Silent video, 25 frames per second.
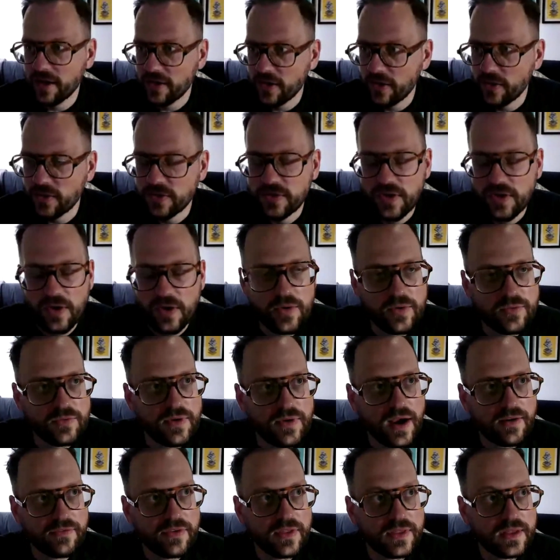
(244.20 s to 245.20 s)
cool. So
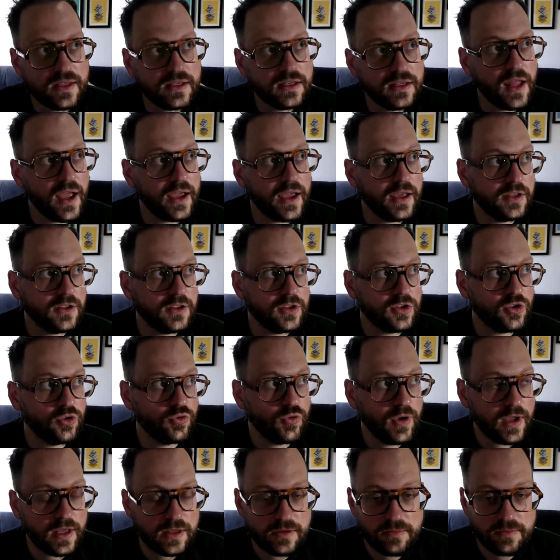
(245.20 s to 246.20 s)
rather than like a
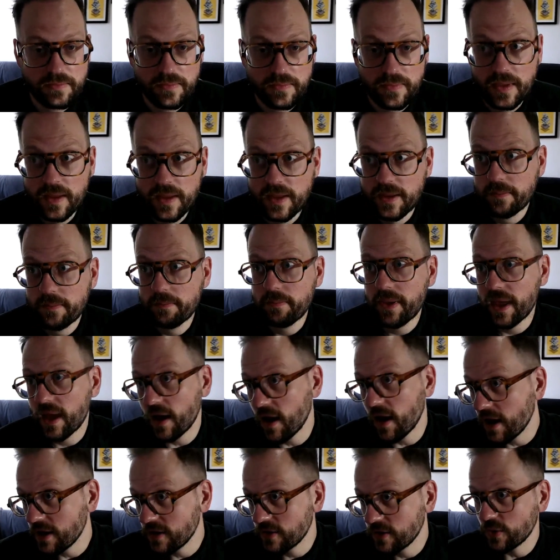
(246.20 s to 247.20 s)
strict
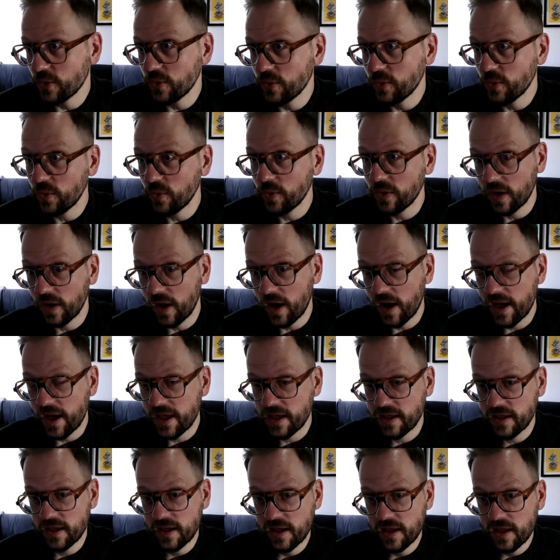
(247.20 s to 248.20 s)
BI tool like
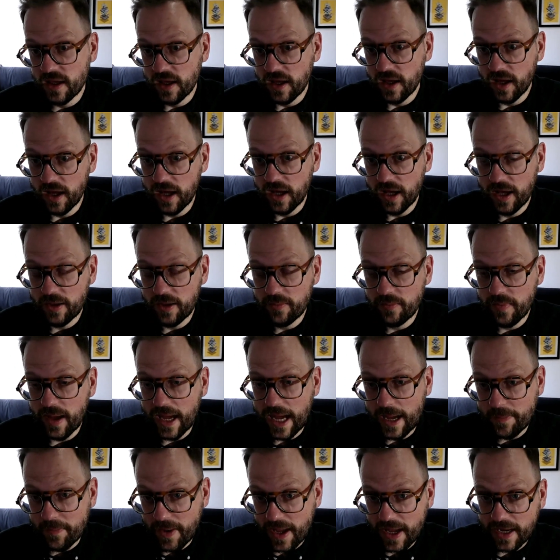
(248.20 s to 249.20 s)

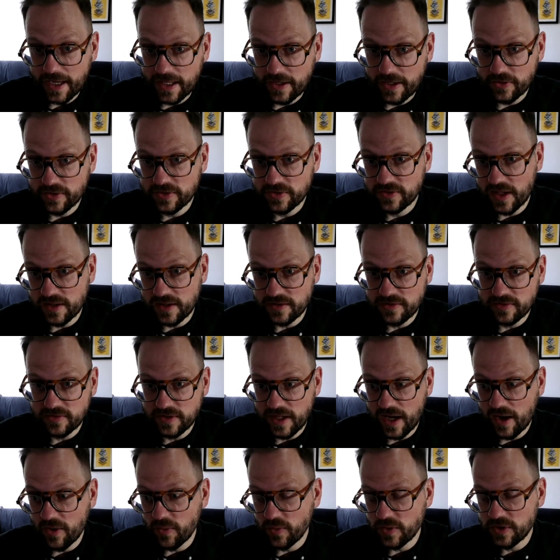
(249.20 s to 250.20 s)
App Annie or Sensor
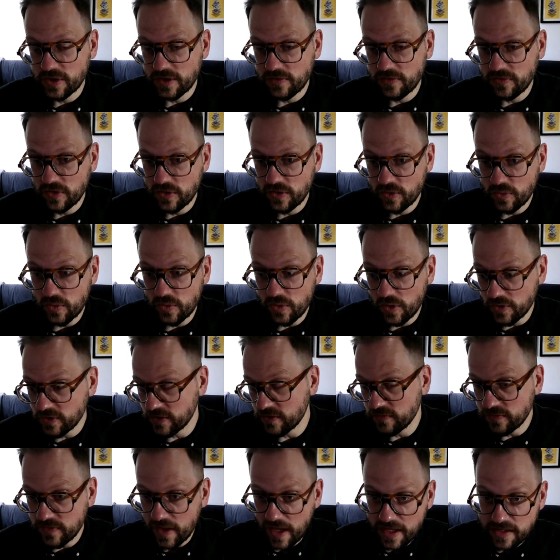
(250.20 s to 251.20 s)
Tower, which give you lots
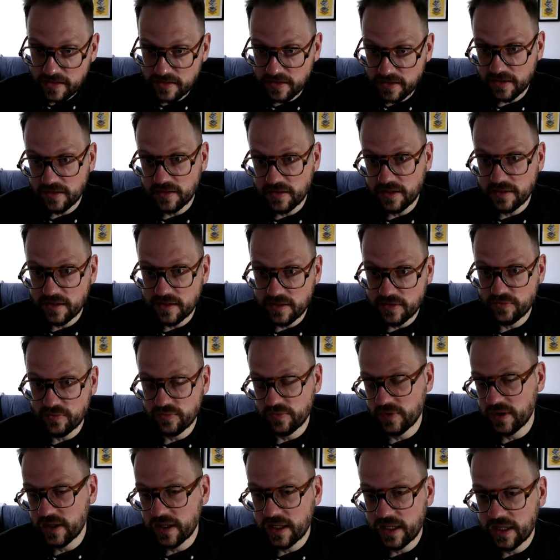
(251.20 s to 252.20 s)
of data, this is
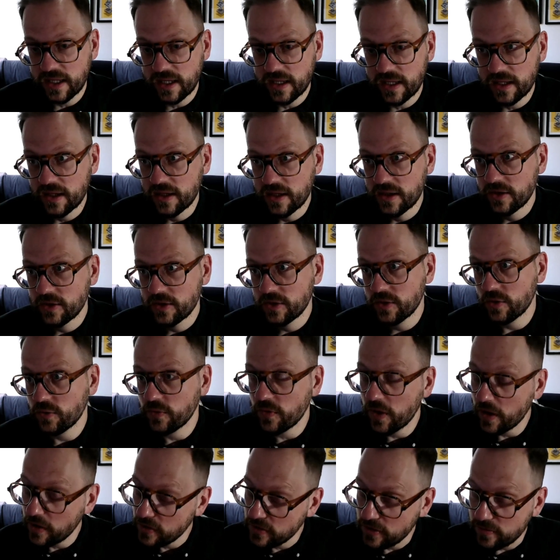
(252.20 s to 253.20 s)
really sort of
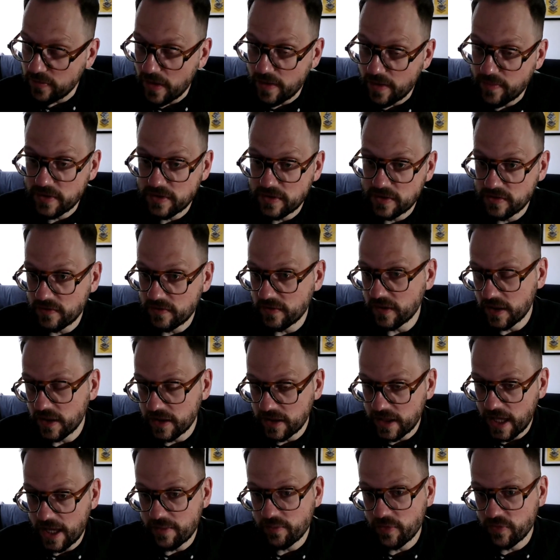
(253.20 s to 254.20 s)
closer maybe to something like
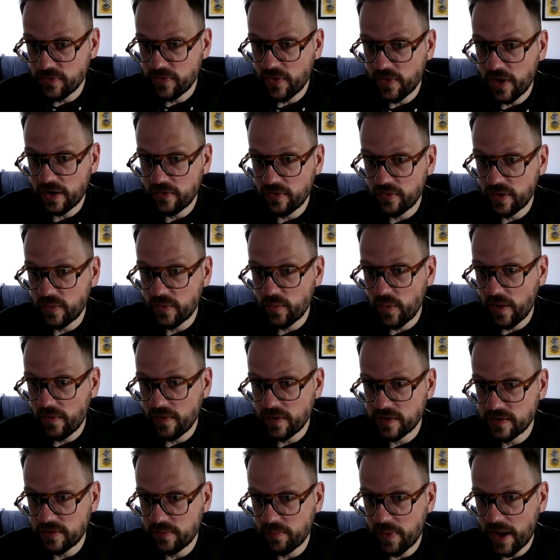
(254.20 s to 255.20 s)
Game Refinery, where
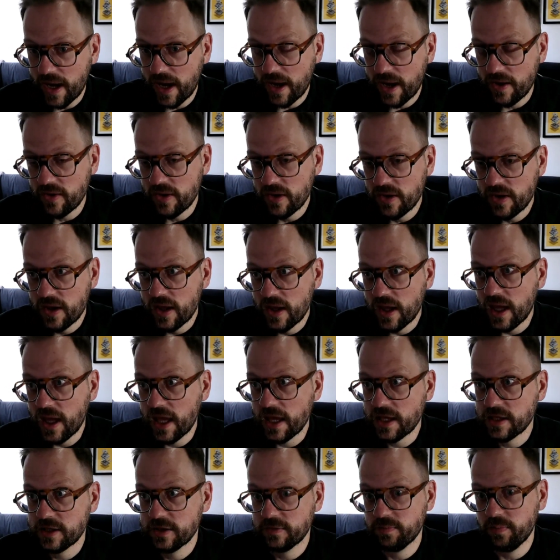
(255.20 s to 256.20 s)
it's about
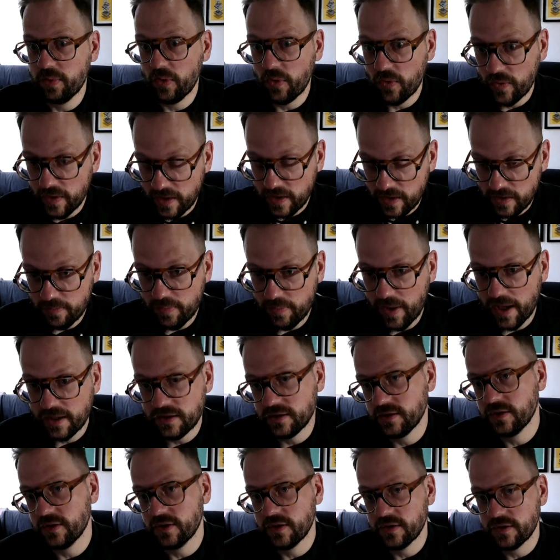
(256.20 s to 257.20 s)
exploring
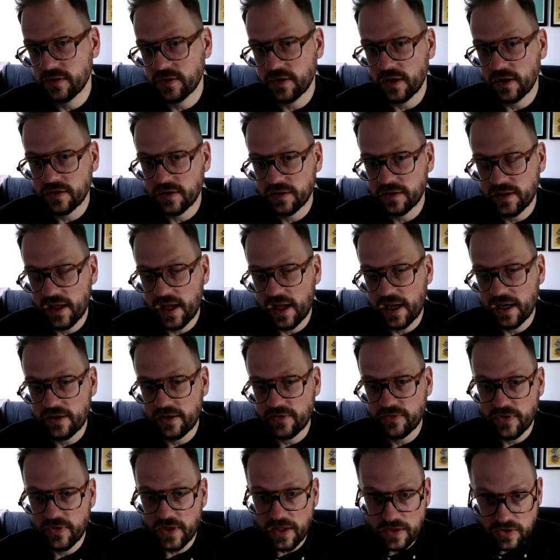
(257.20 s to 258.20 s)
competitors and understanding
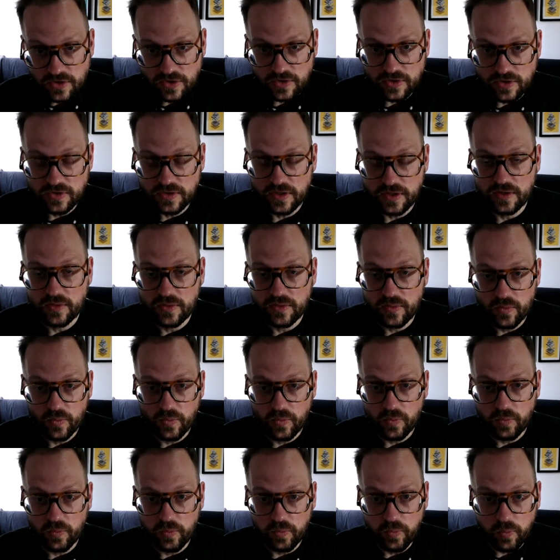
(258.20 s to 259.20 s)
features and
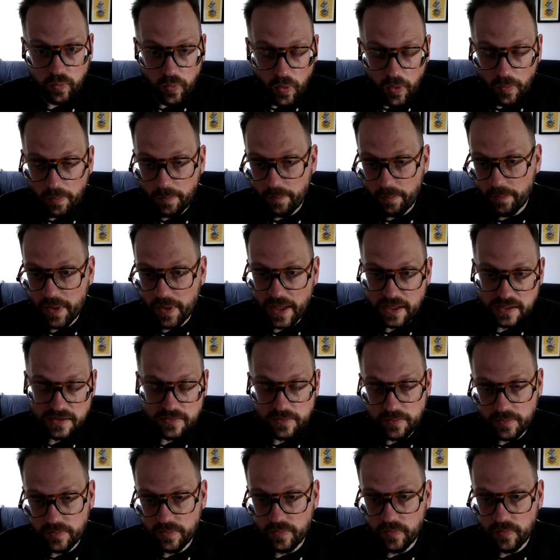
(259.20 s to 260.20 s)
what bits
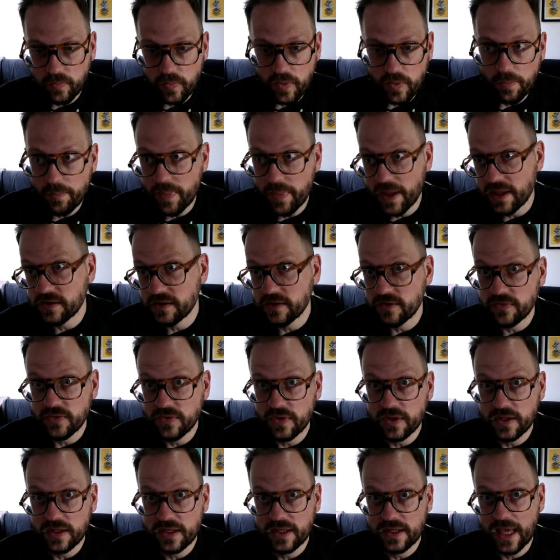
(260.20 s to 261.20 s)
of
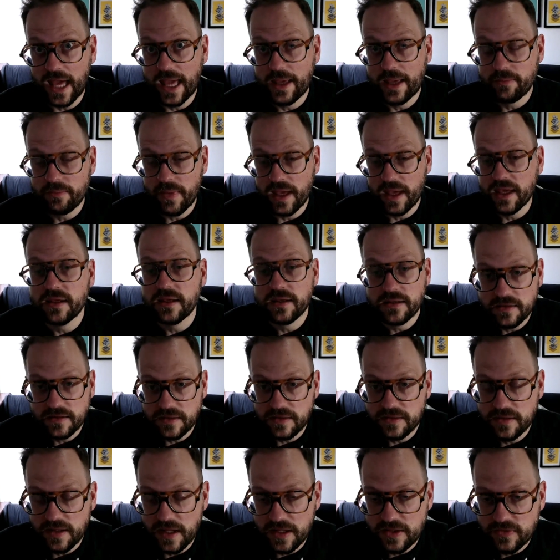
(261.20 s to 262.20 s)
the game make it
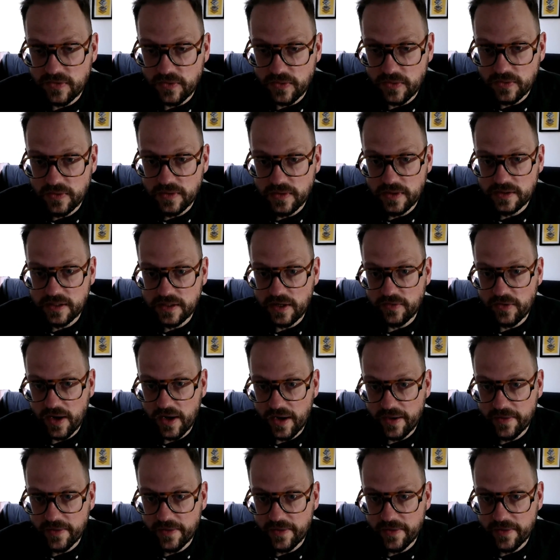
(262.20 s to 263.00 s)
successful. Is that right?